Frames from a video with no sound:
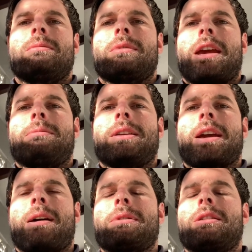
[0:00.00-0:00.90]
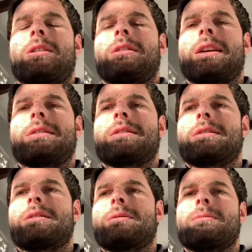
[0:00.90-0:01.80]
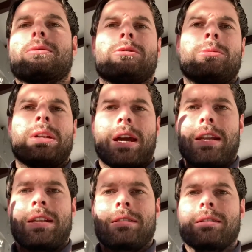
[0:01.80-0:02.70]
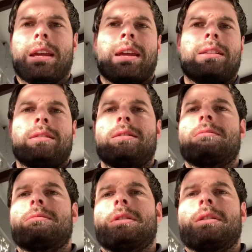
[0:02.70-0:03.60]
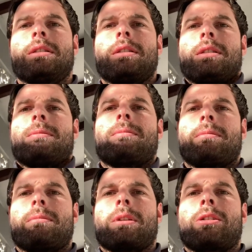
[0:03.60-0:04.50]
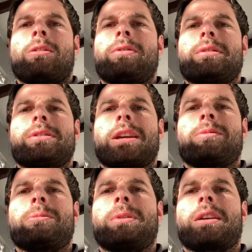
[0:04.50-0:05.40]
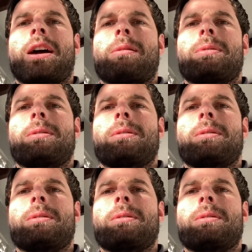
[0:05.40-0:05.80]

had become a lot less ruminating, and my confidence seemed to pick up.